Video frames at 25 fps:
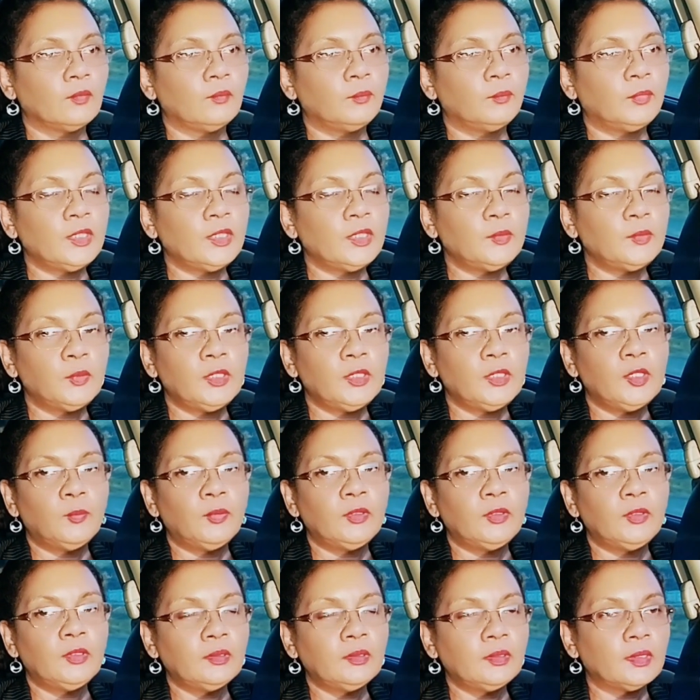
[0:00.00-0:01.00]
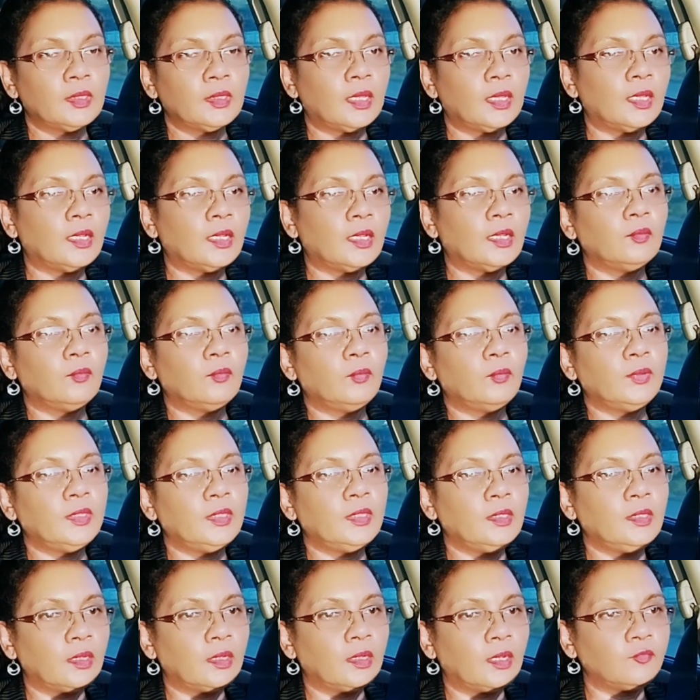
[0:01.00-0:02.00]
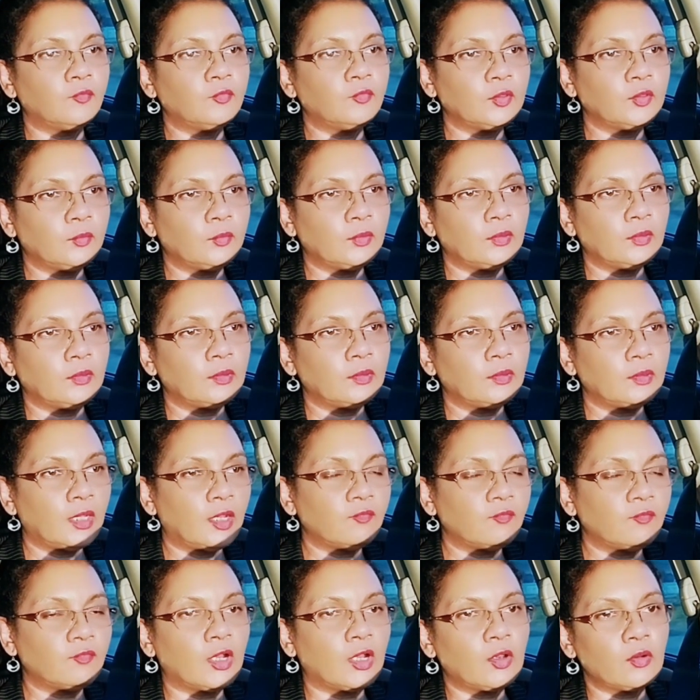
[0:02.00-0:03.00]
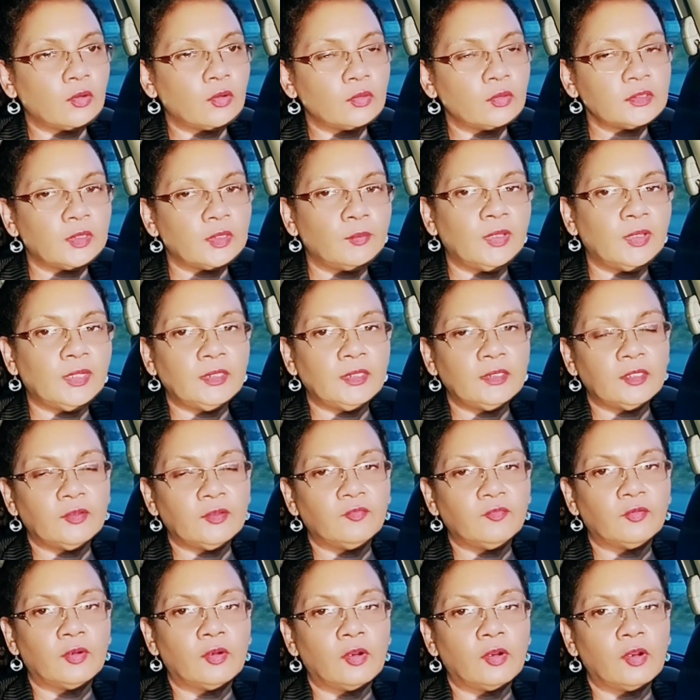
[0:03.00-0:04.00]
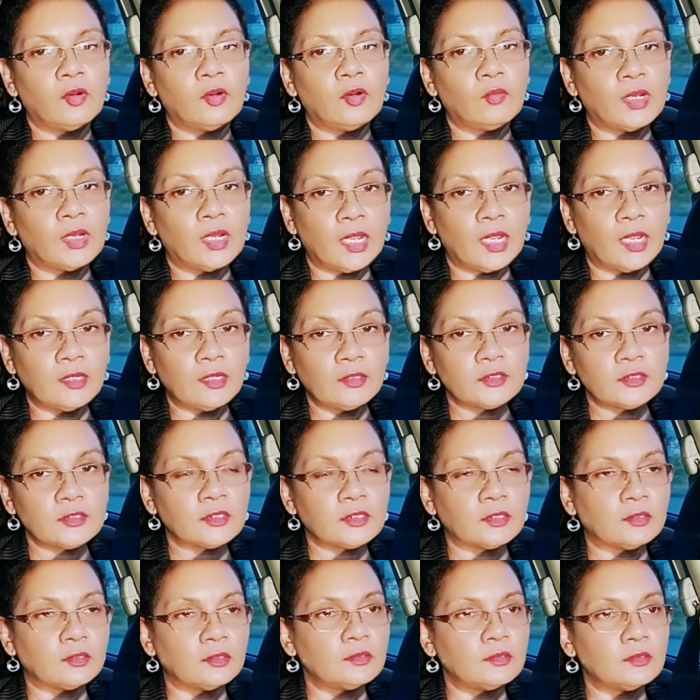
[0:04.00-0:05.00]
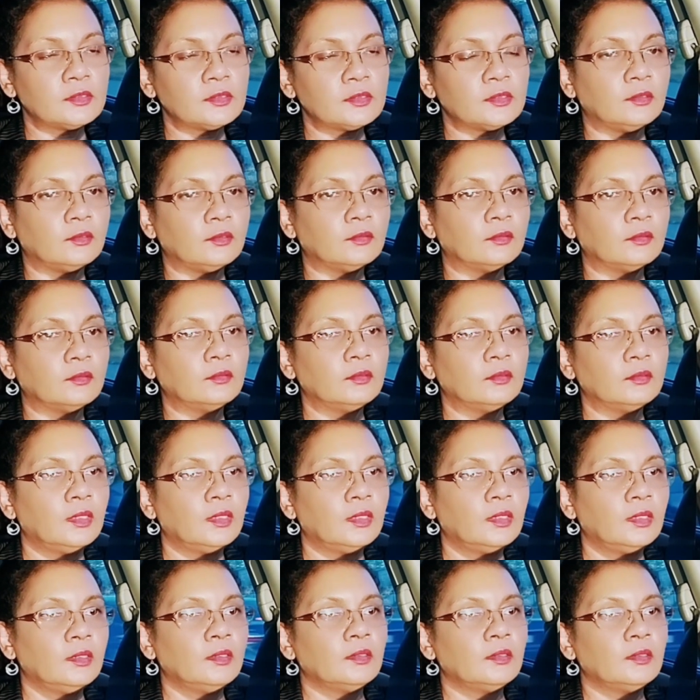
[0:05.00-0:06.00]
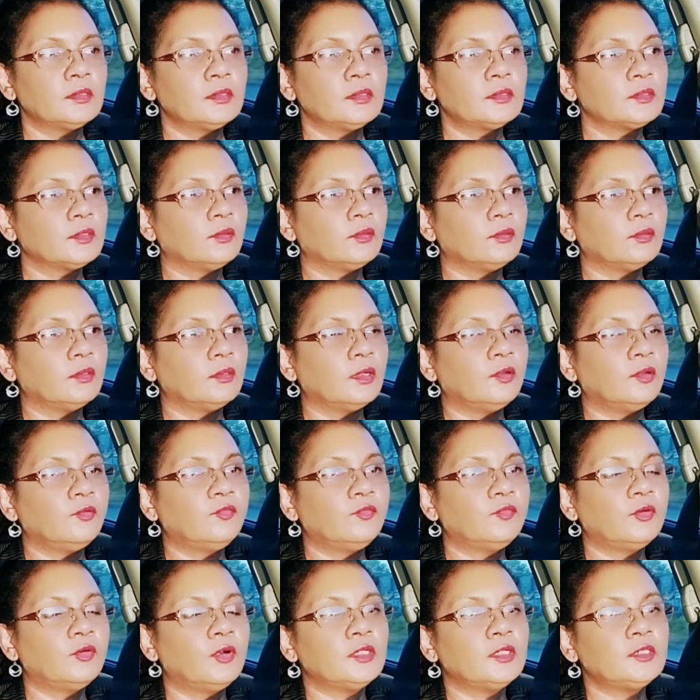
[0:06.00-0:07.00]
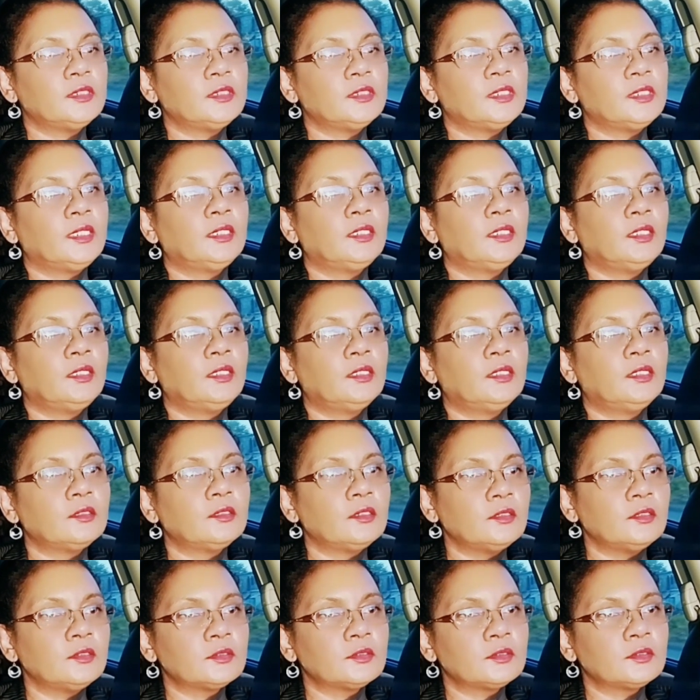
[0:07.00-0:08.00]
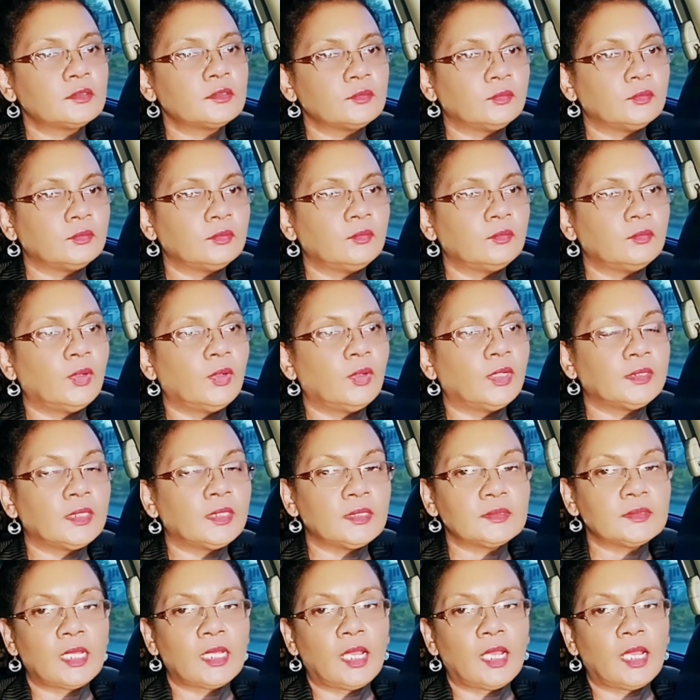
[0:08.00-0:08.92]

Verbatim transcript: big people and we have to have accountability for our actions, you know. So unfortunately that is what has